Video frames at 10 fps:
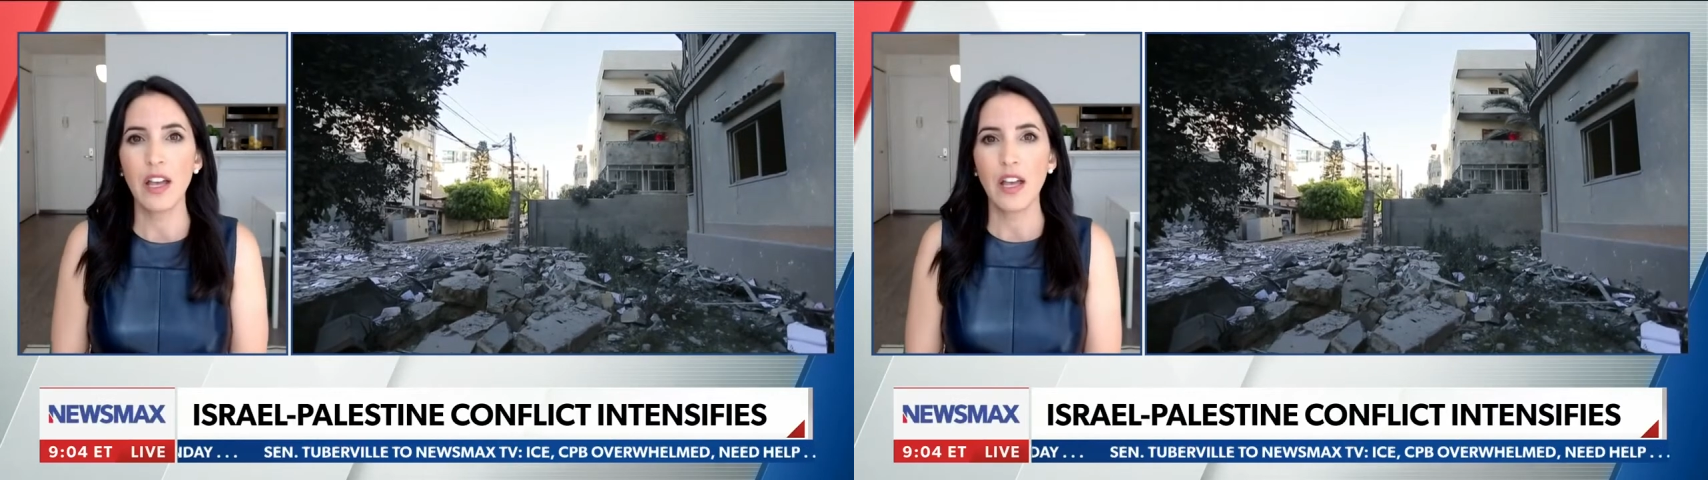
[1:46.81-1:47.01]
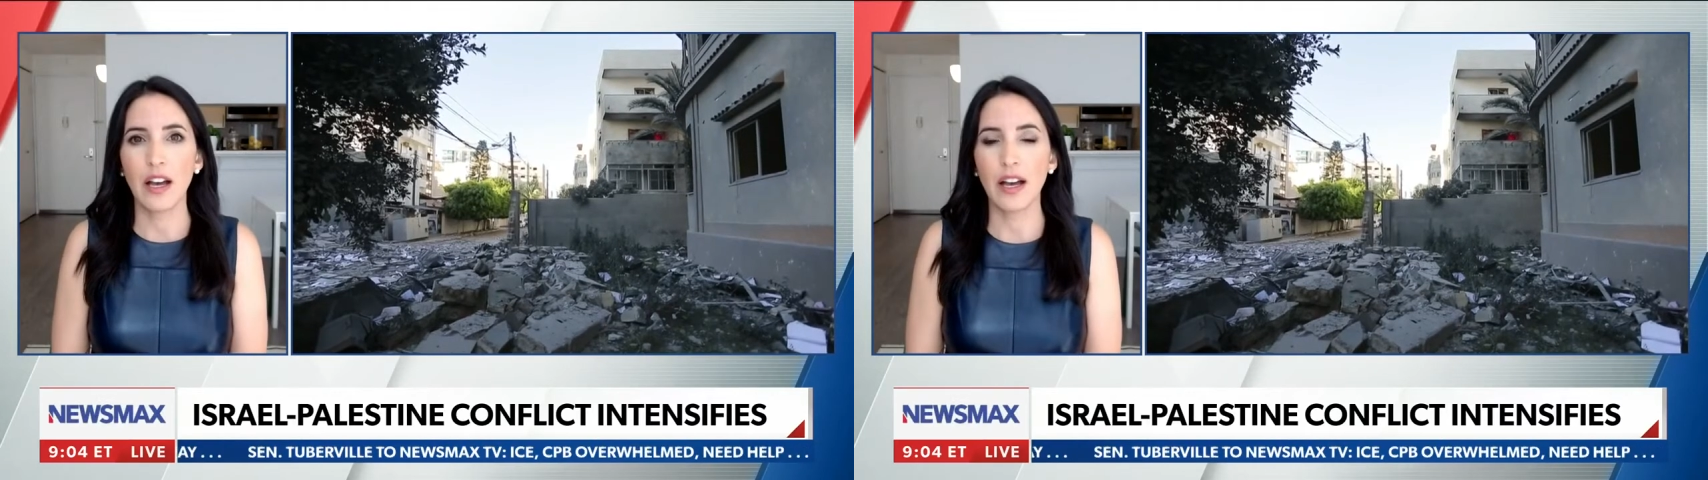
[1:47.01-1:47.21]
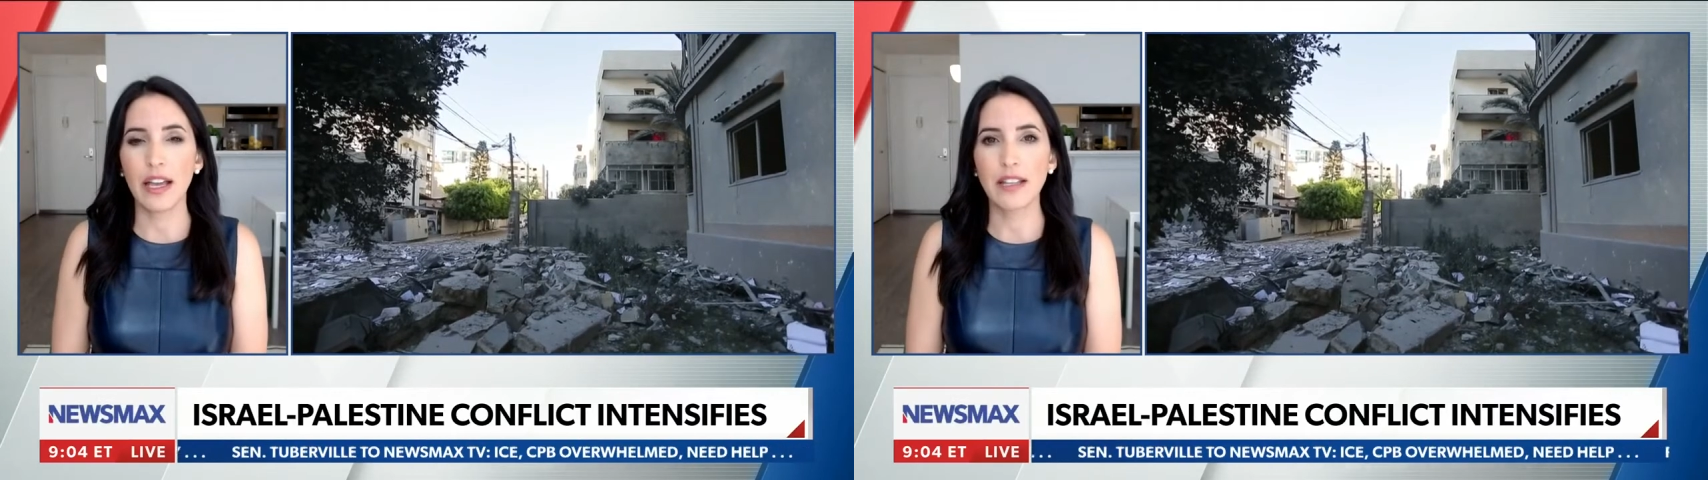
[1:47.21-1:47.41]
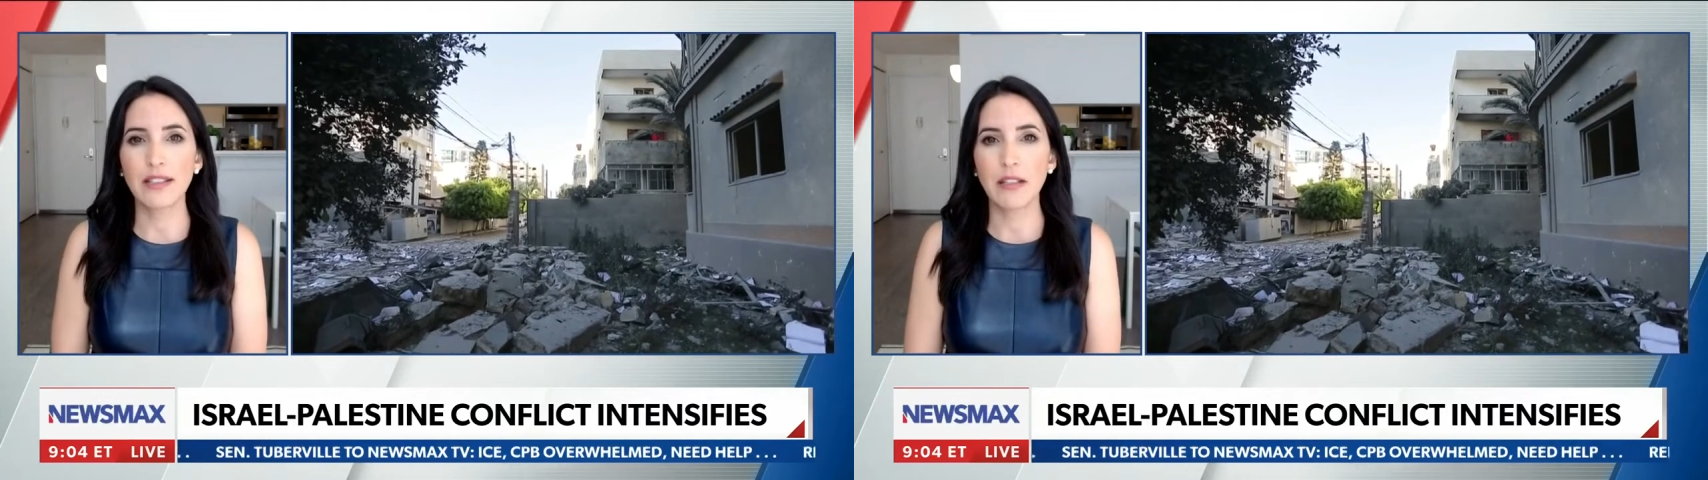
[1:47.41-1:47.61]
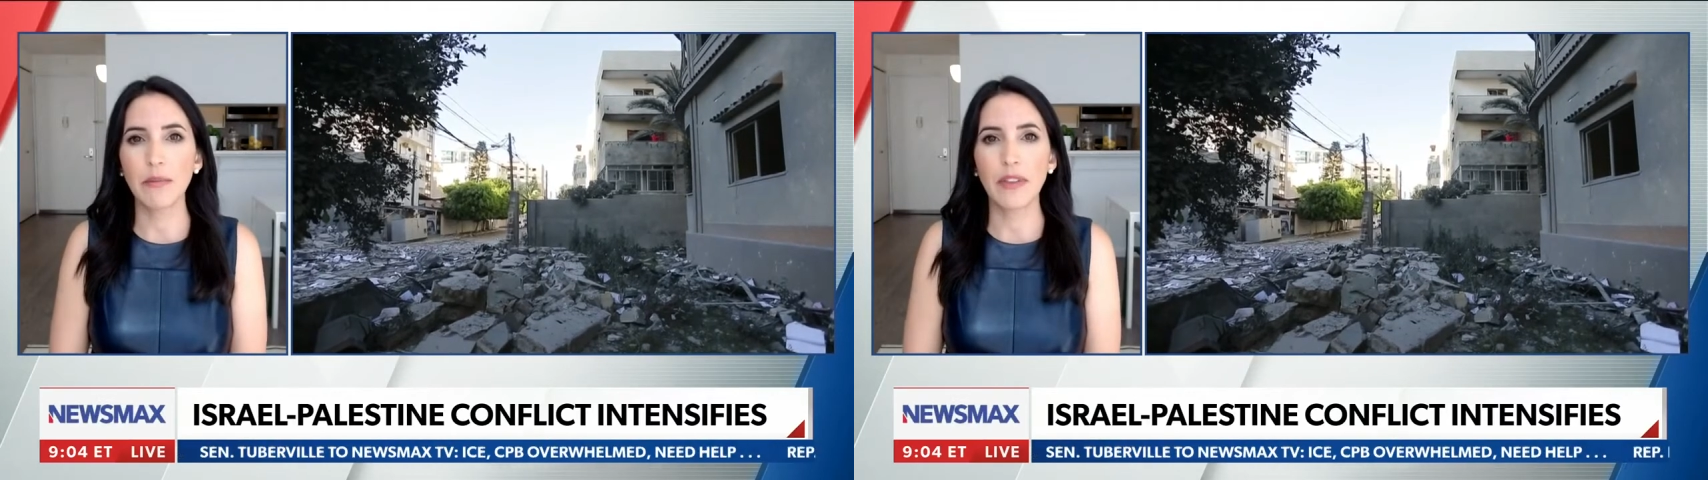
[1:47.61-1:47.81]
uh,
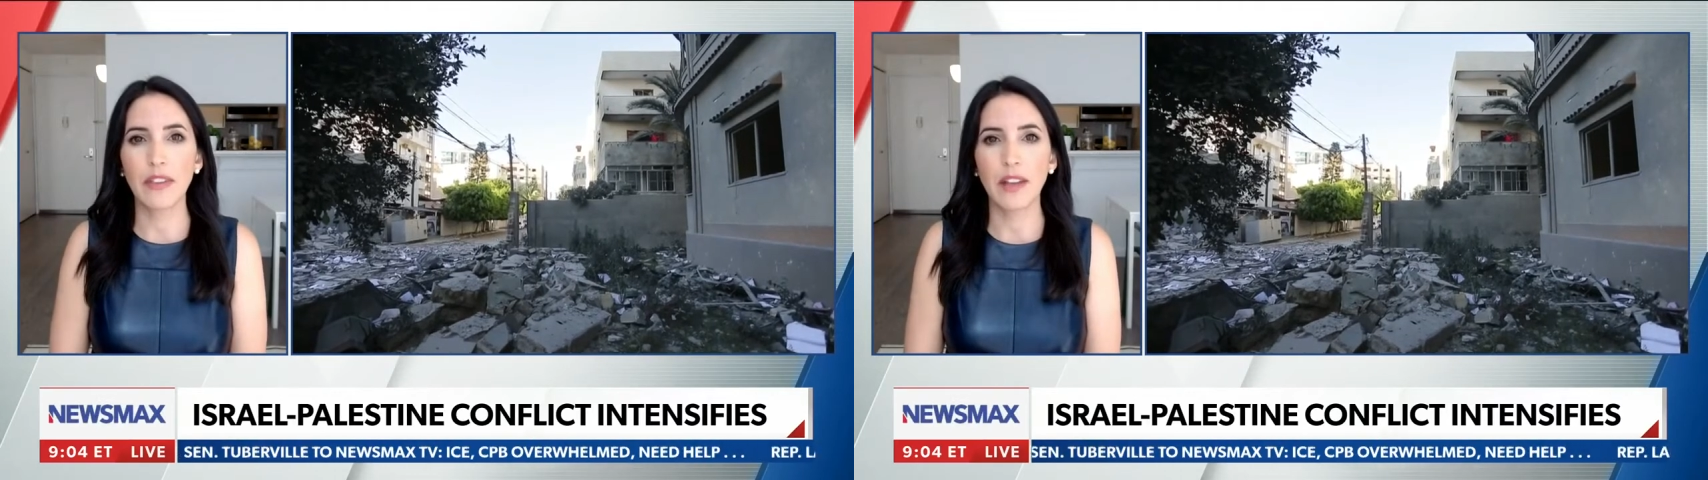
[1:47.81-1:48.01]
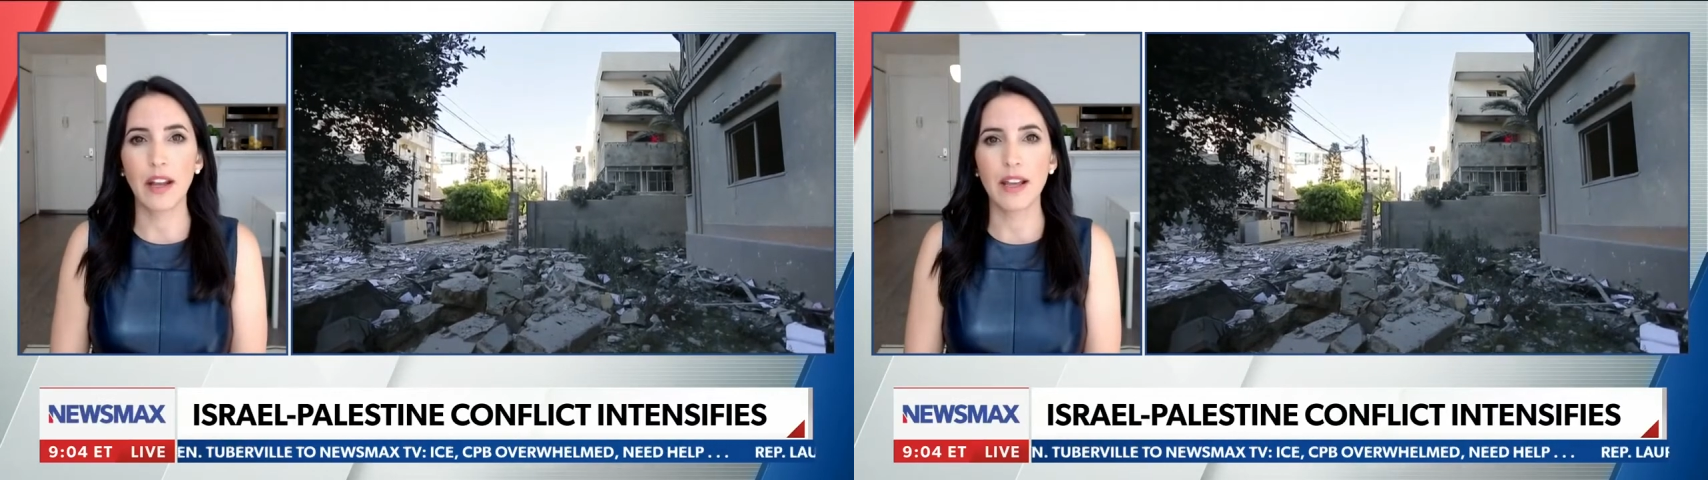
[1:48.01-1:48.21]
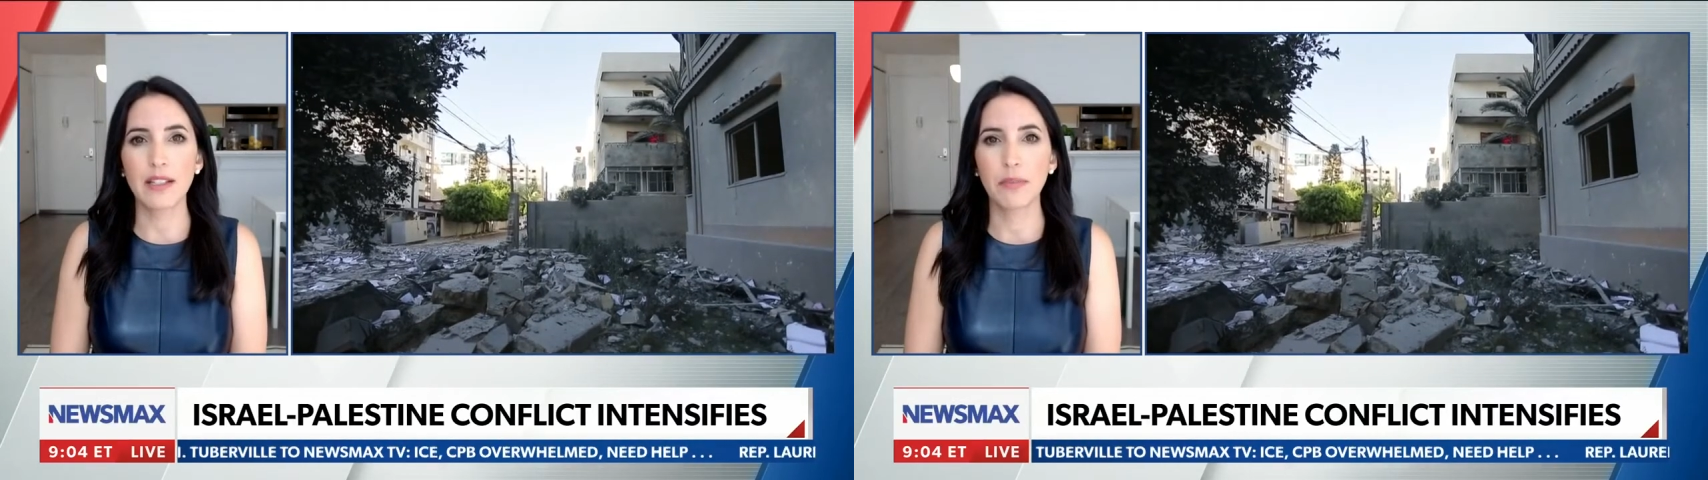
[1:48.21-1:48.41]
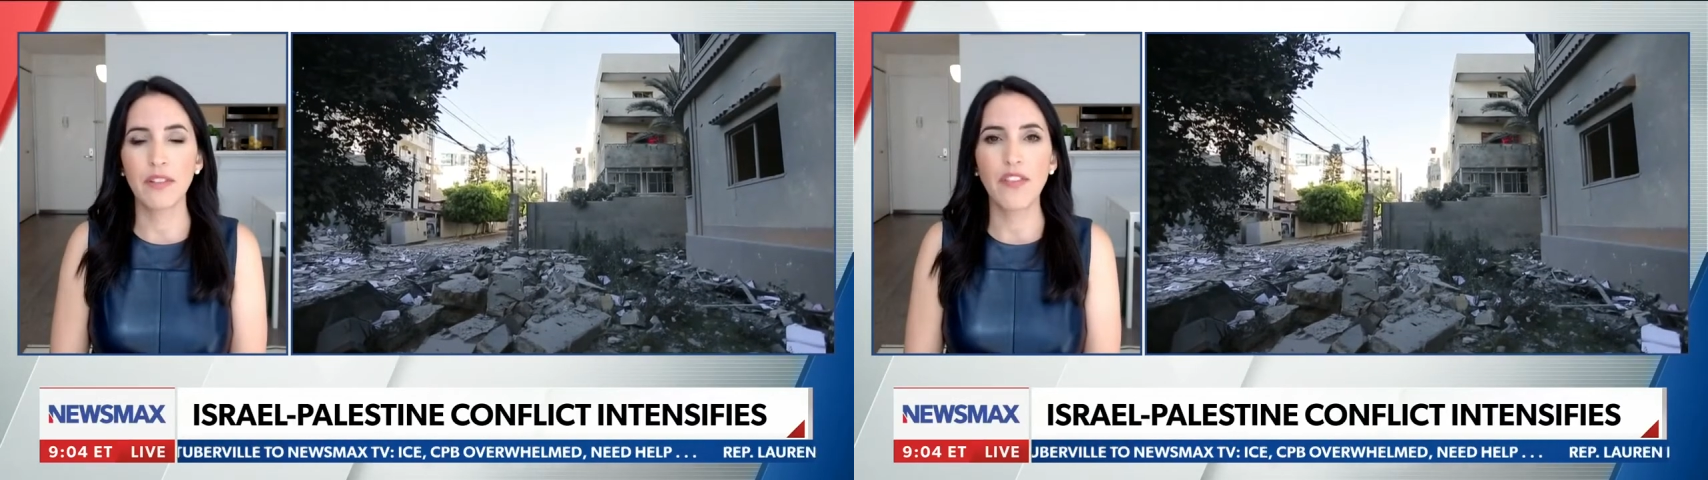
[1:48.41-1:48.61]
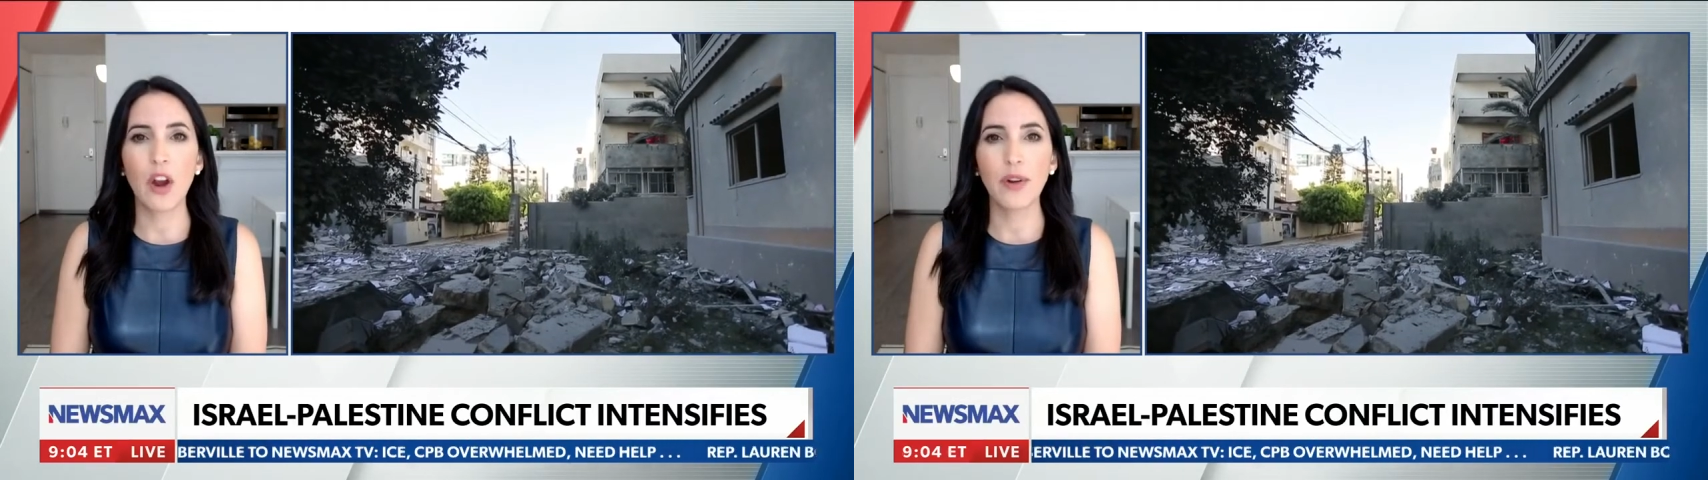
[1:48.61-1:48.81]
is something that has
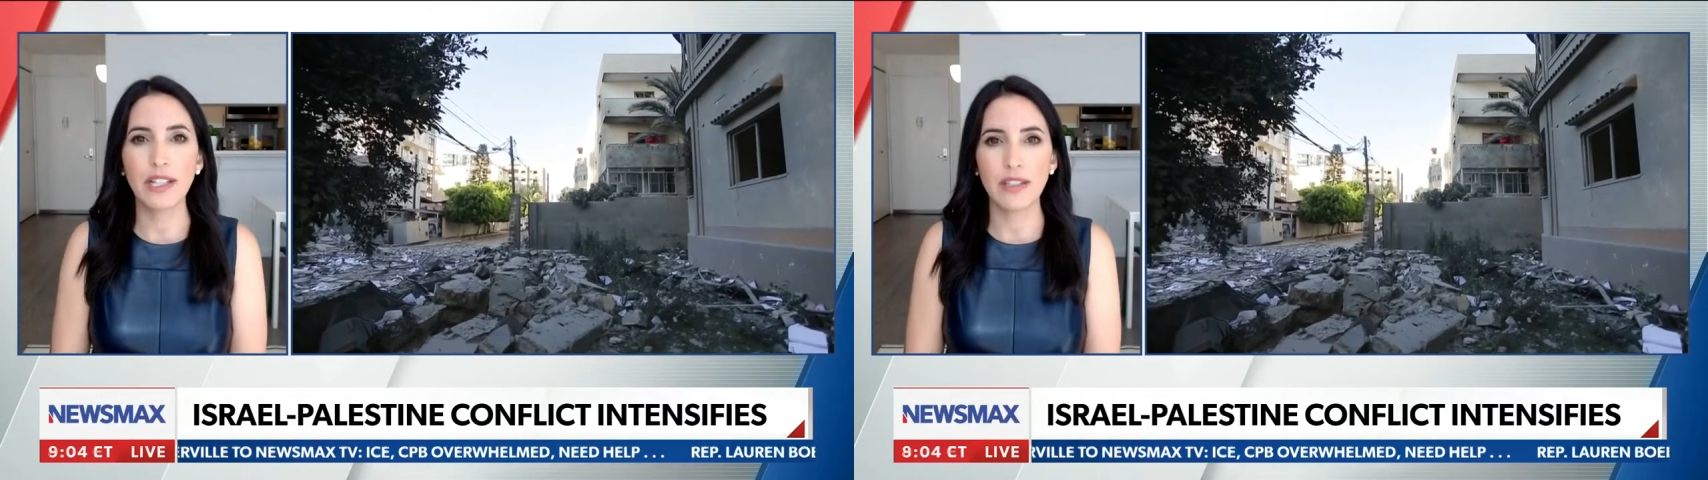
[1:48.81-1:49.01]
been very